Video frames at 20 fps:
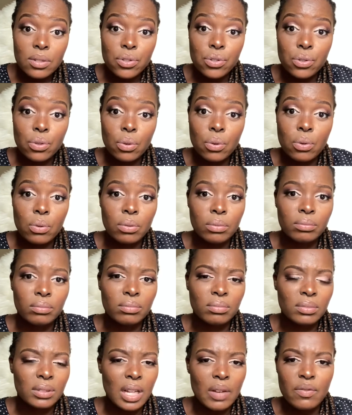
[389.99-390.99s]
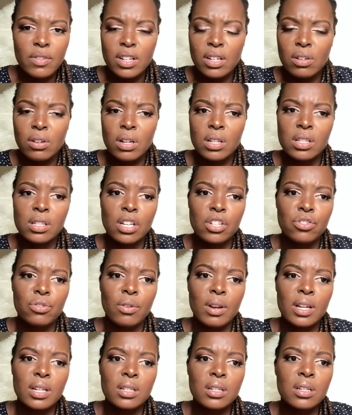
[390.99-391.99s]
So definitely not
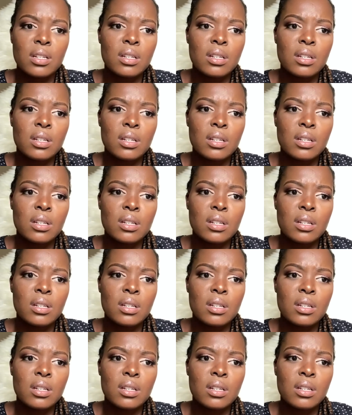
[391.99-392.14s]
saturated.